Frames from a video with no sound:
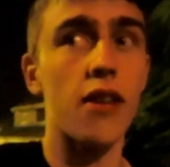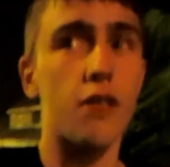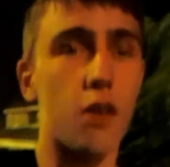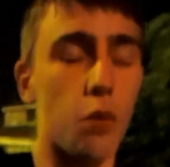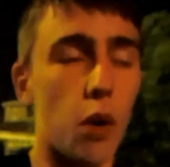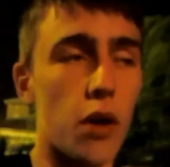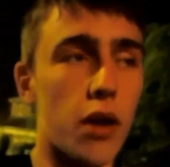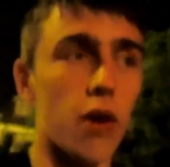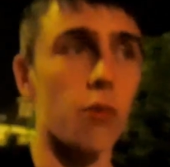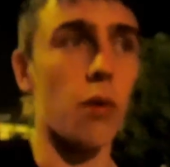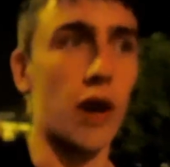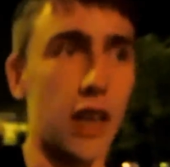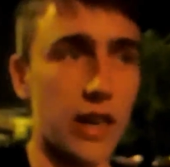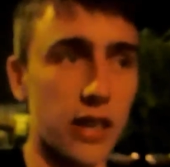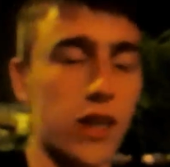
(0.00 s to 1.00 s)
The one that
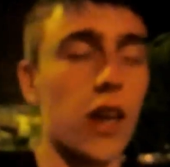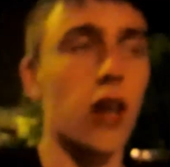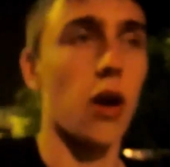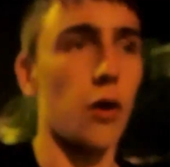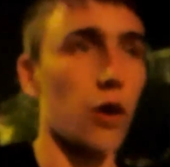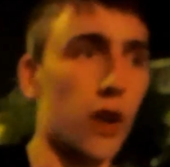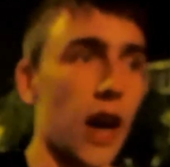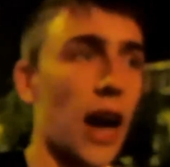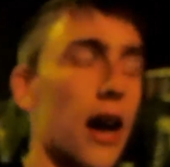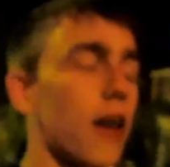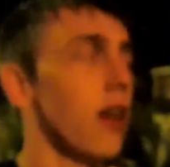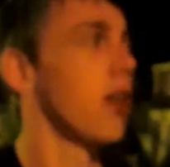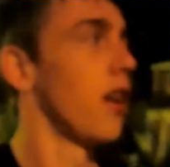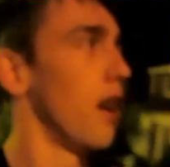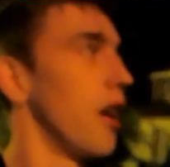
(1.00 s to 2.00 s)
he's going to go look
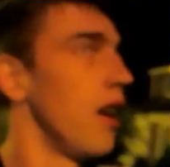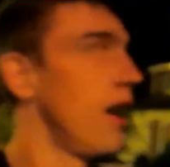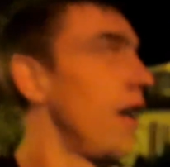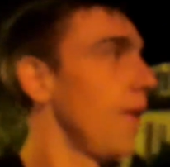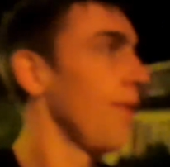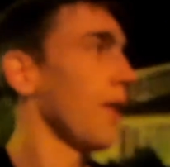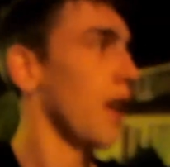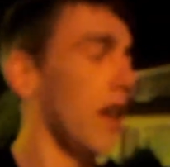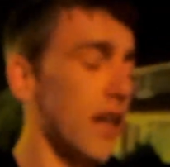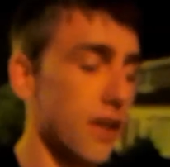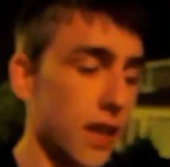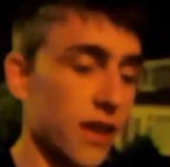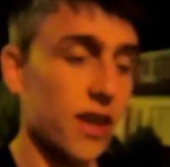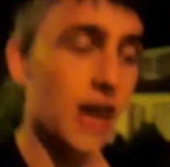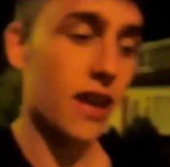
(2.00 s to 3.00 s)
at. It's
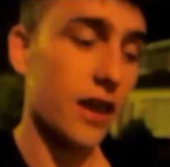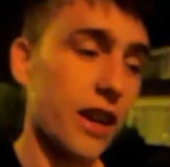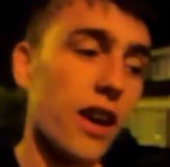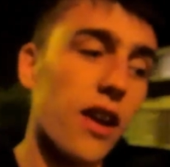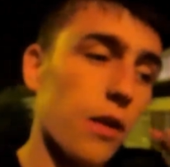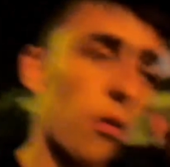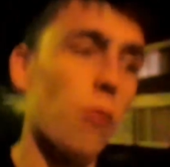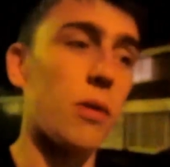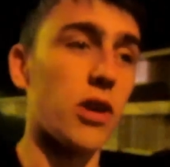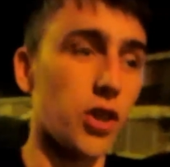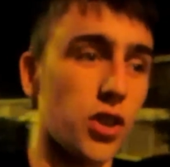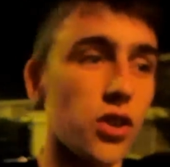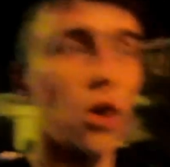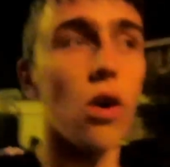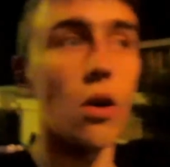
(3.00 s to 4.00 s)
exactly like the one we
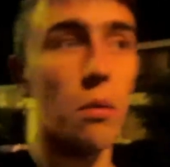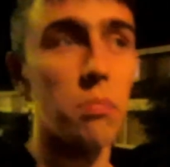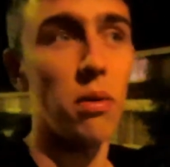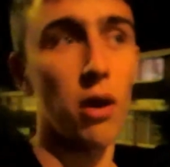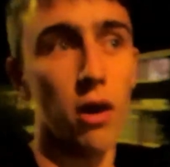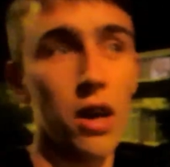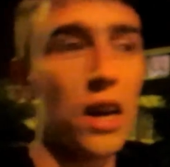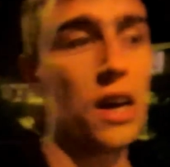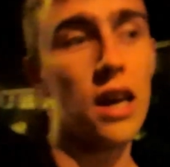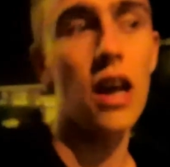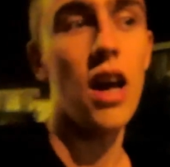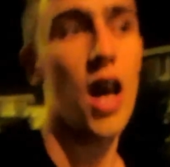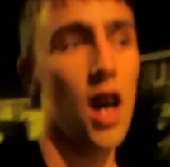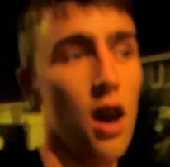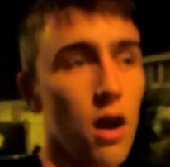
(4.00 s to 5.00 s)
just saw, but
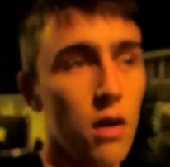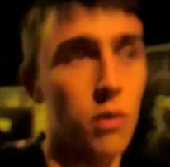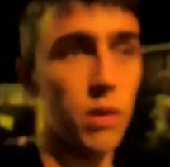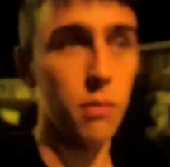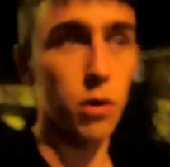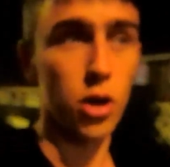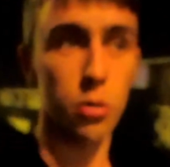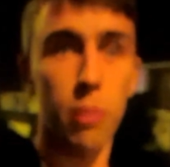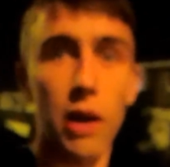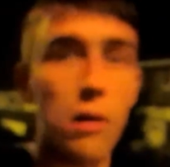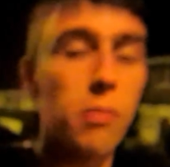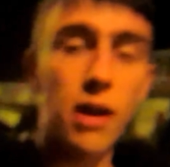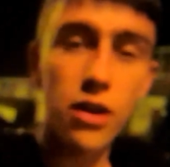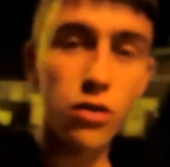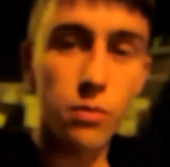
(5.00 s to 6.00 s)
with a much bigger
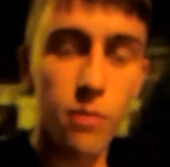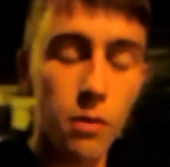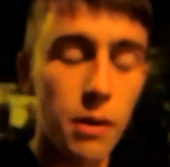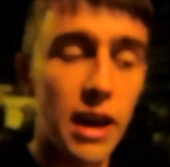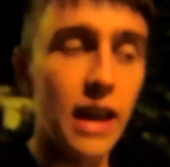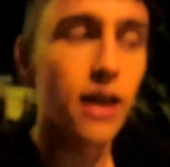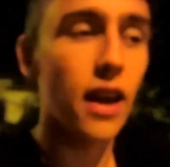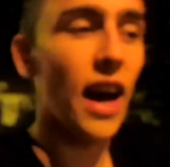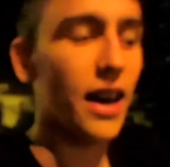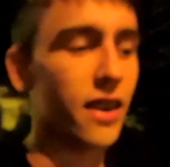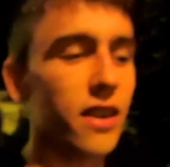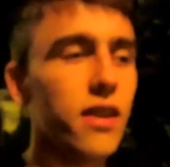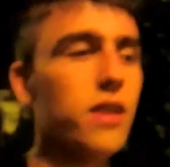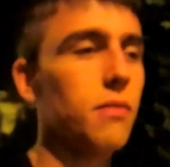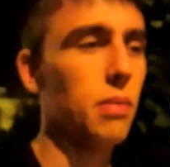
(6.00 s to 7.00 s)
bedroom for me.
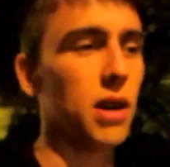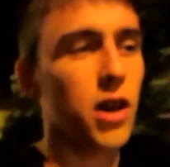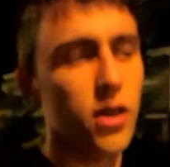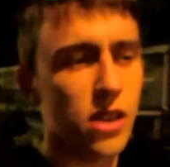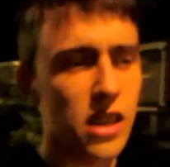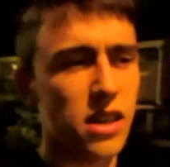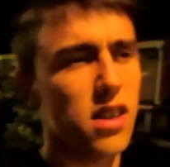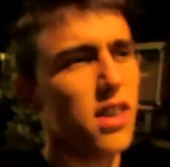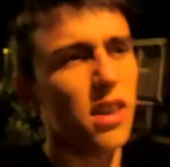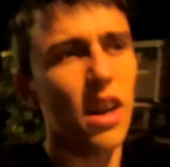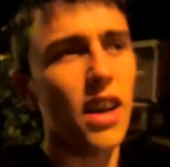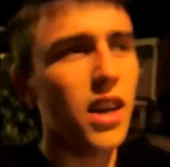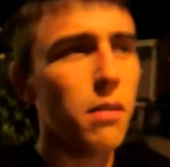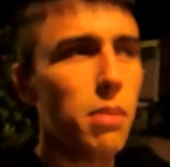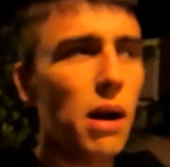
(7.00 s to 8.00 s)
And because it's
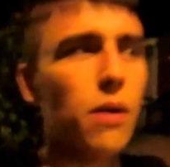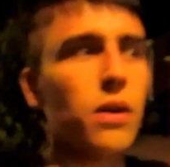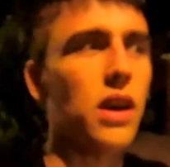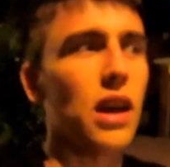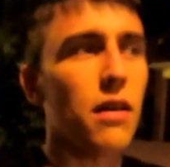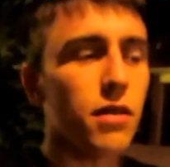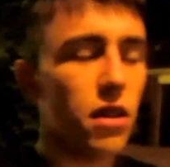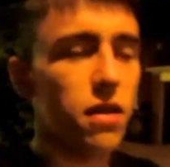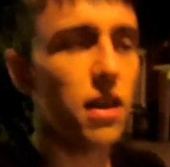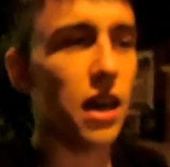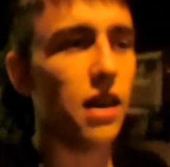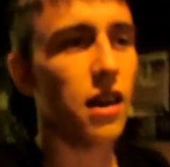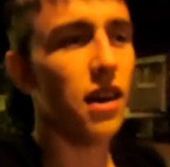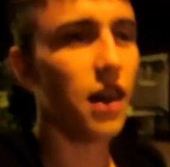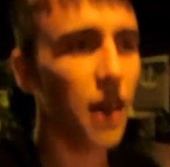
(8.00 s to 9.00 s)
like a balcony over the
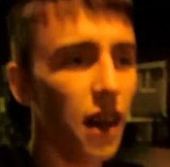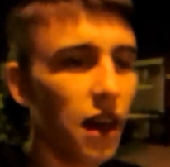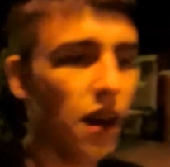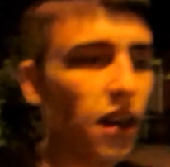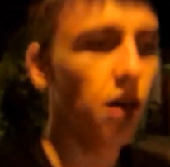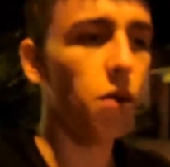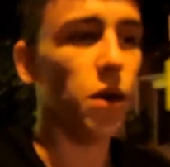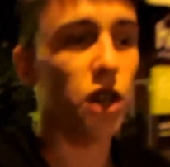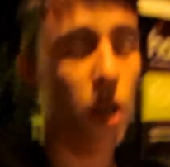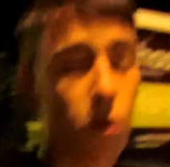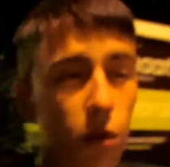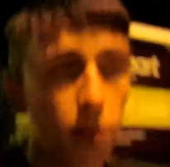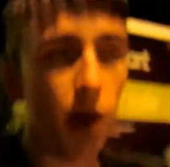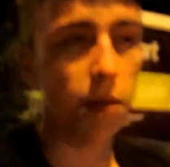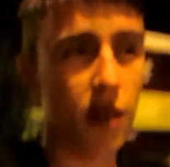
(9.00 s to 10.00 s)
thing, which he
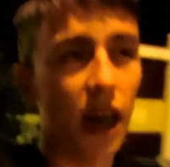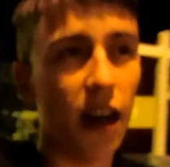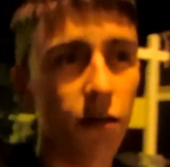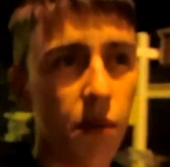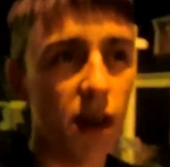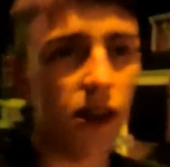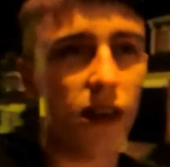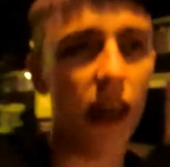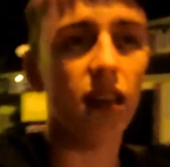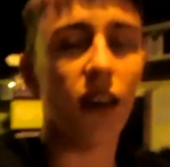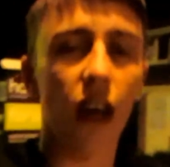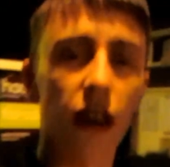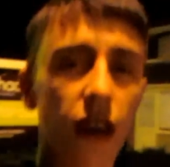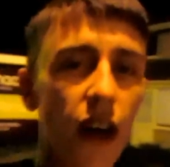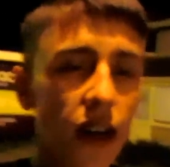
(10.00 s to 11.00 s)
wouldn't be able to have because he has
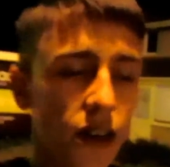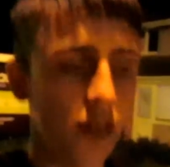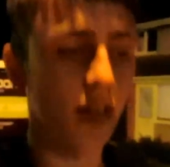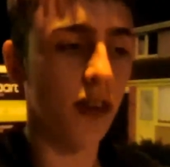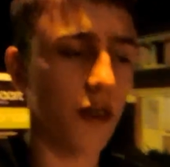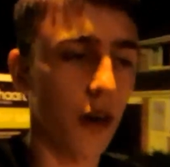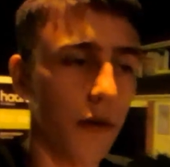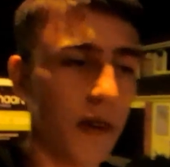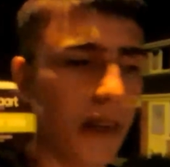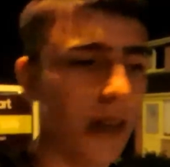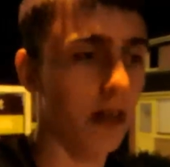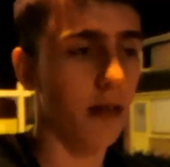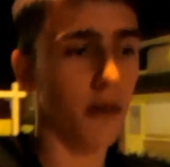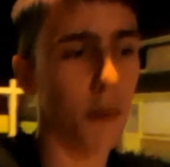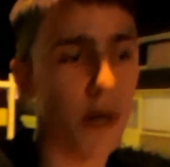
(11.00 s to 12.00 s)
like nights and stuff.
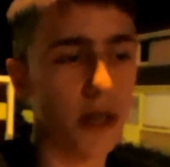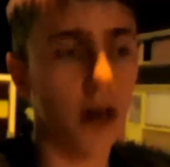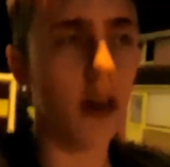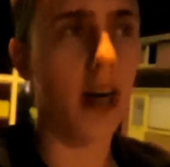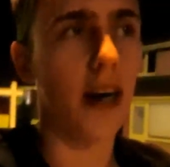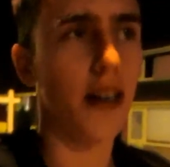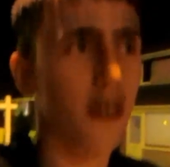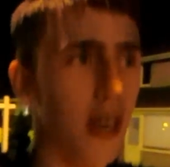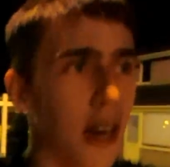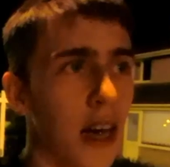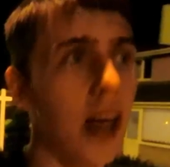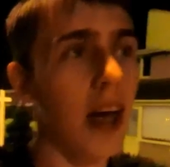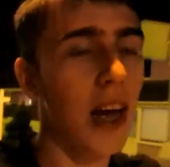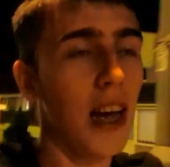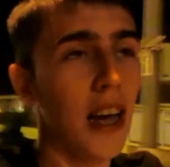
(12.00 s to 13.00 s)
When he's on nights,
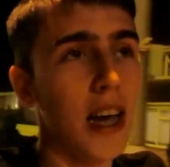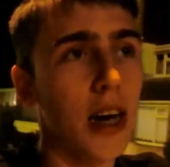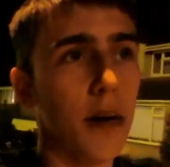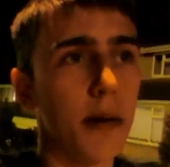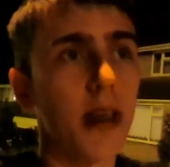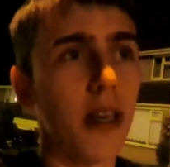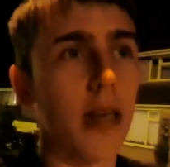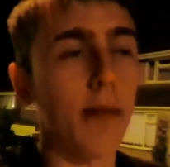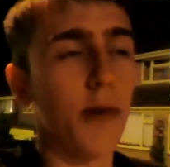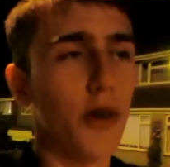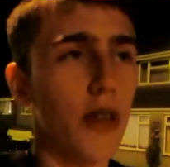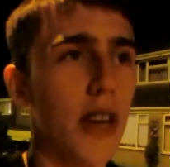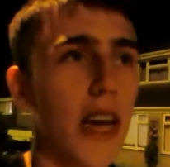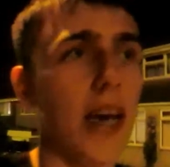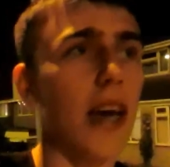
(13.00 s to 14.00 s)
he'll be asleep
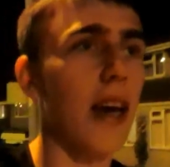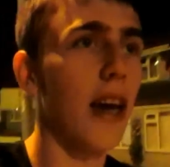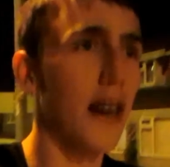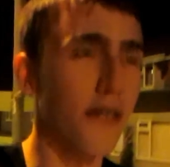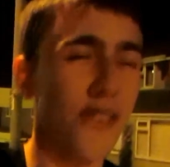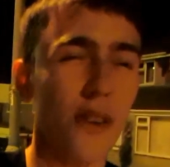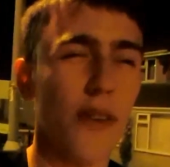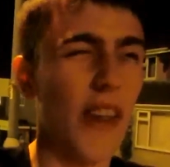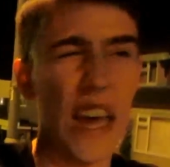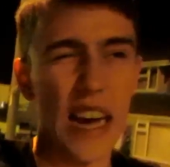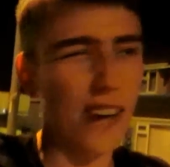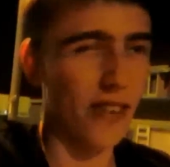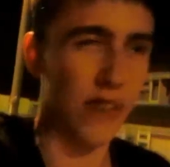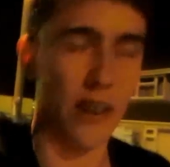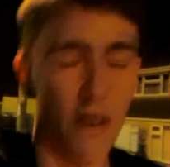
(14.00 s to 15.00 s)
during the day and stuff like
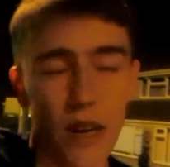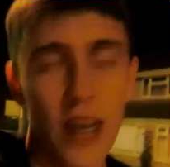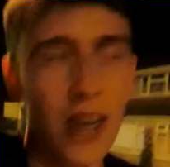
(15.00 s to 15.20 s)
that. So